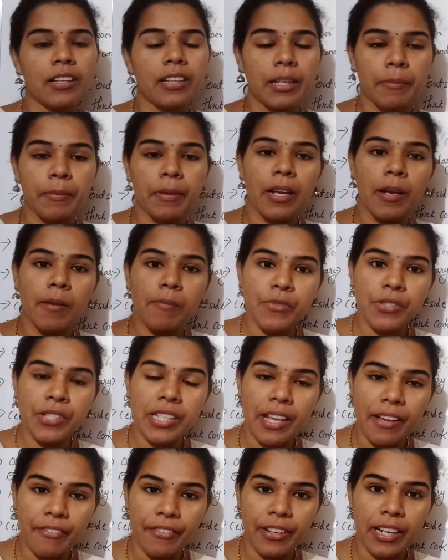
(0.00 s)
They become
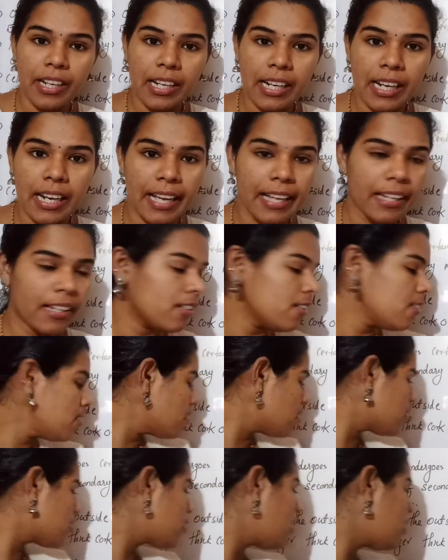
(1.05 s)
several
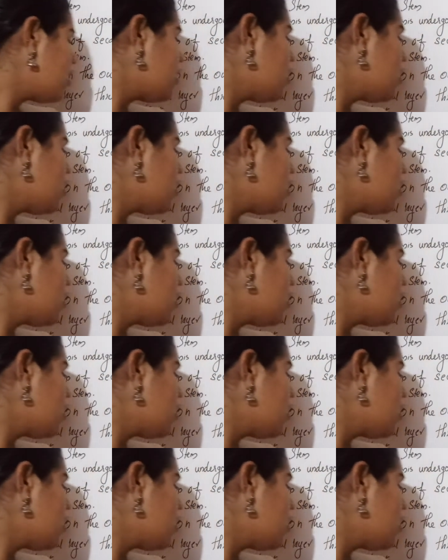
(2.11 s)
layers.